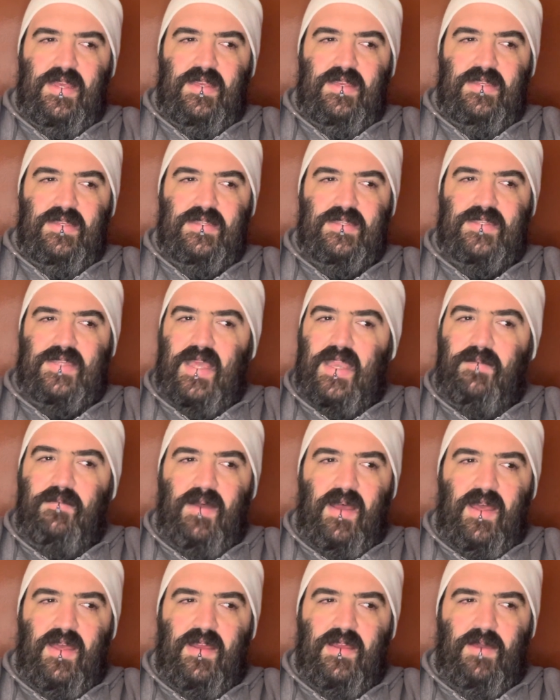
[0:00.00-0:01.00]

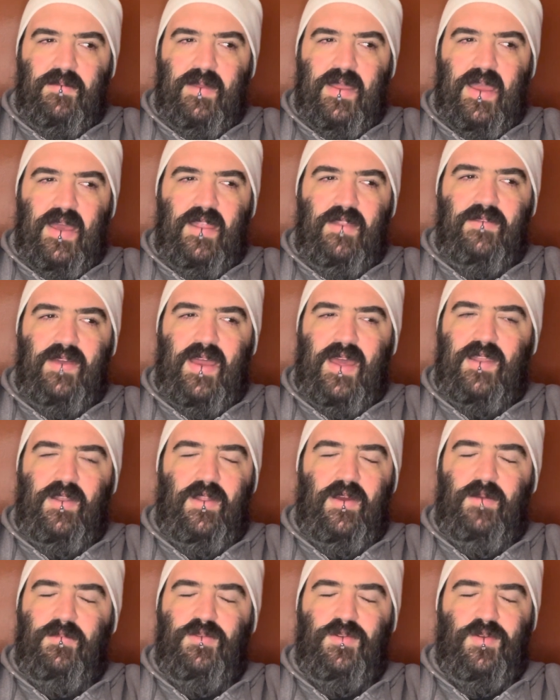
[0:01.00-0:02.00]
cinema, coming out of, I don't know,
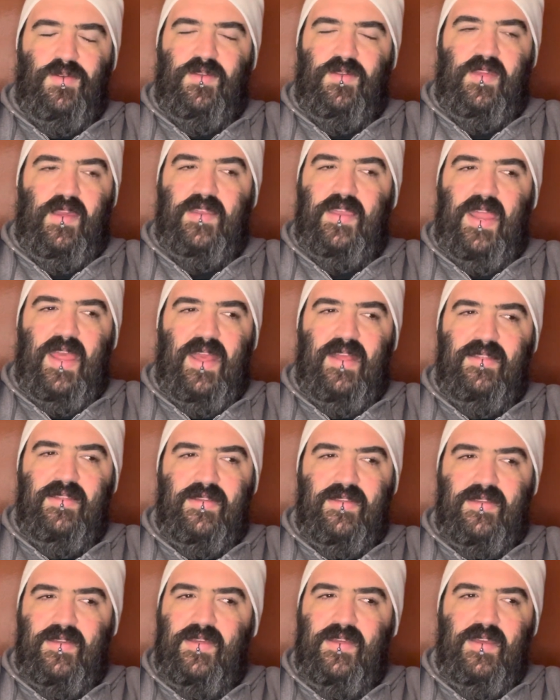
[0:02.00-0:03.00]
I'm sure
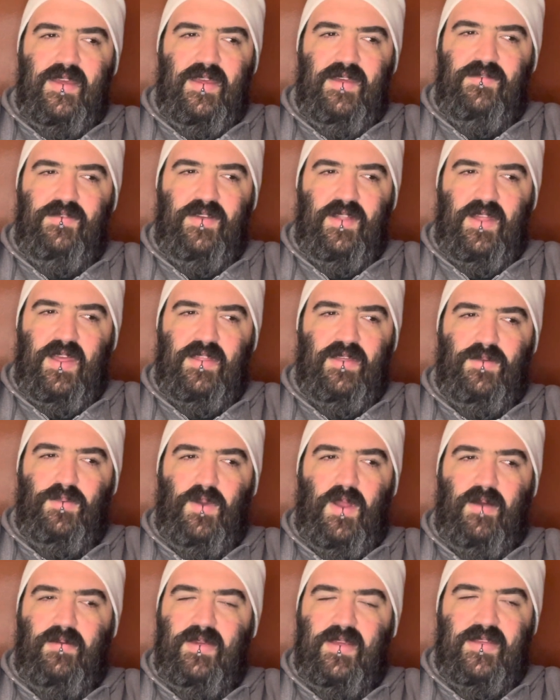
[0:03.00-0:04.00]
Sundance. I feel like there's
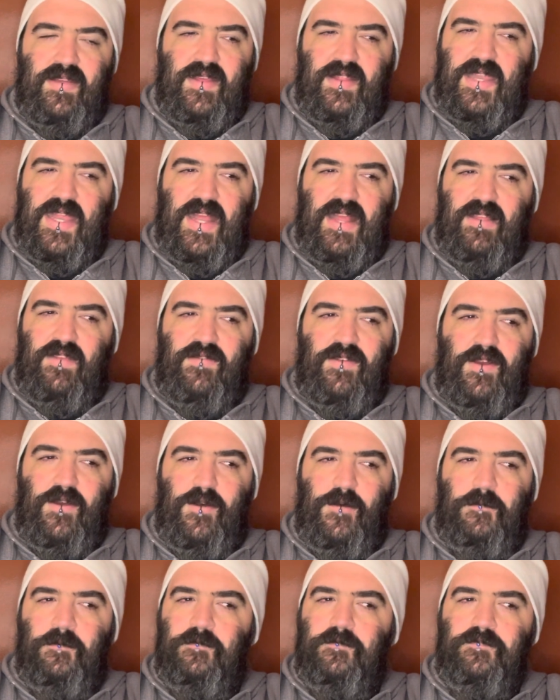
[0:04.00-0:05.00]
probably a Sundance film.